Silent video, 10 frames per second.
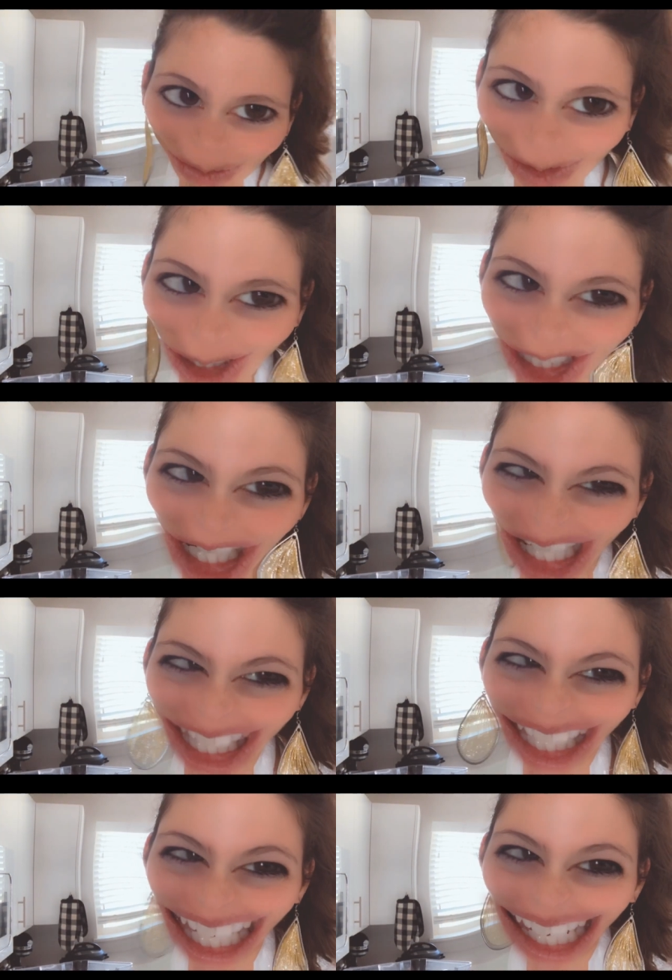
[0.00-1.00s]
Just
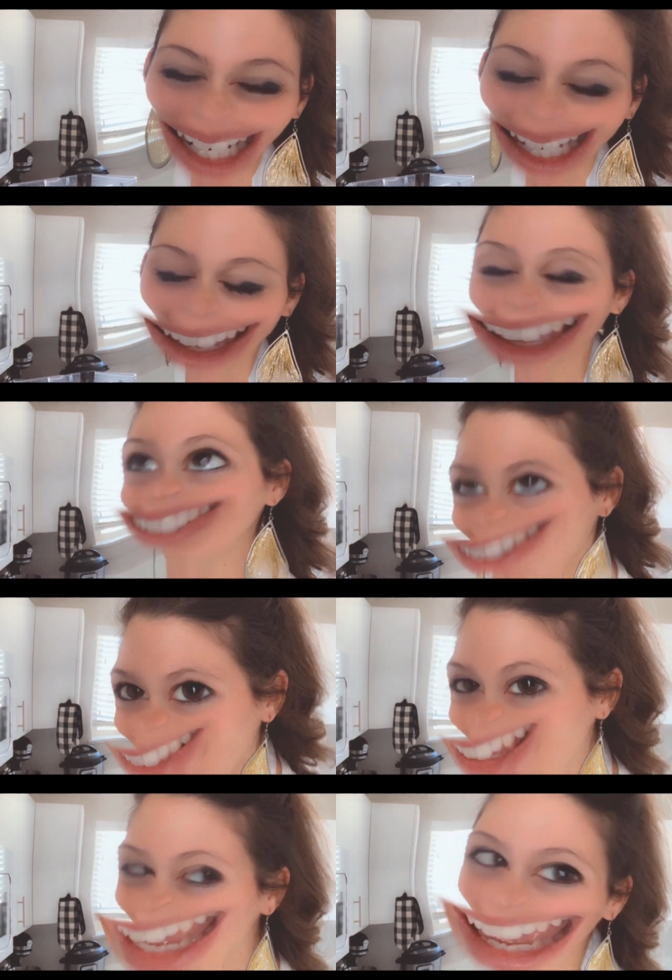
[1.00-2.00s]
kidding.
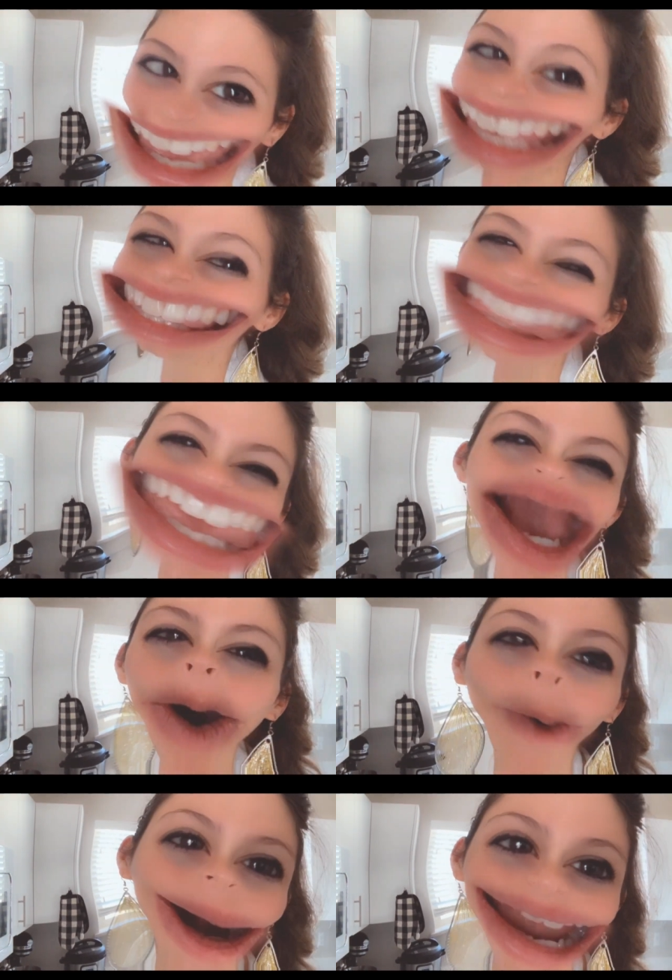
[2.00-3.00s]
It's the
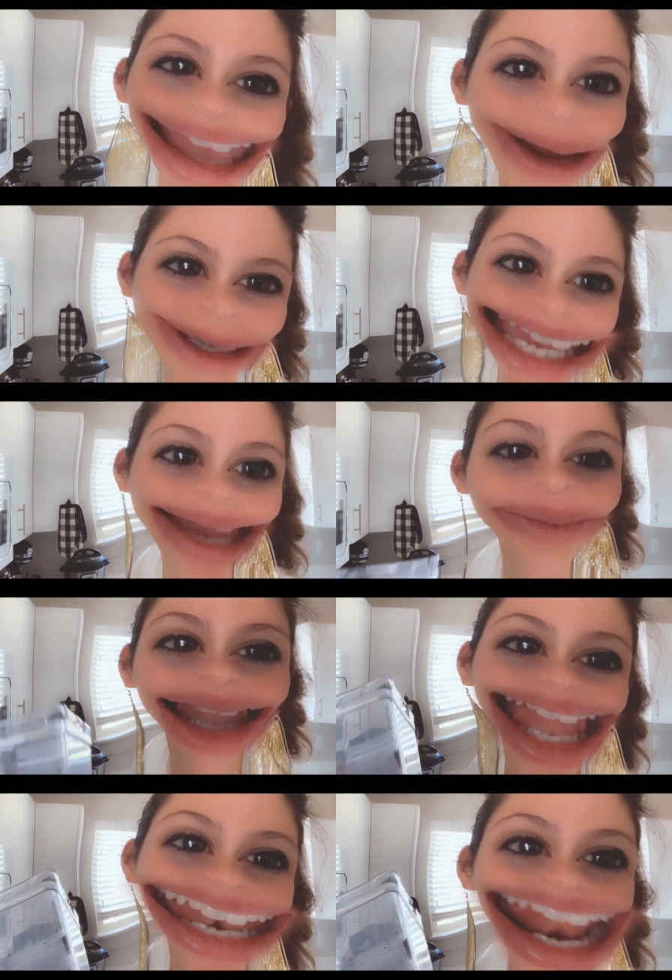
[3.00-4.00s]
Oreos I
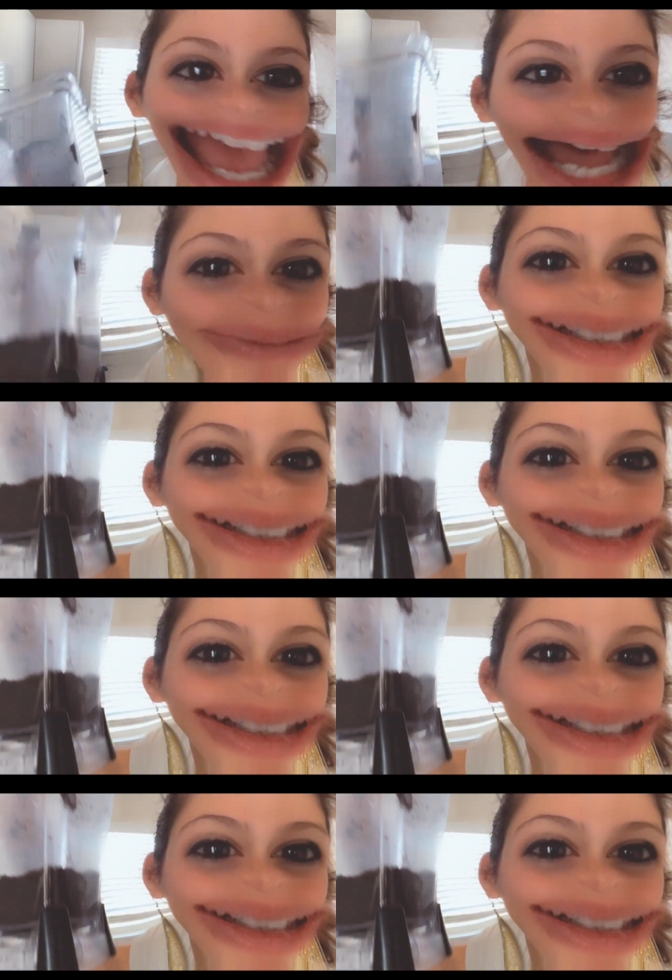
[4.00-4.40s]
blended up.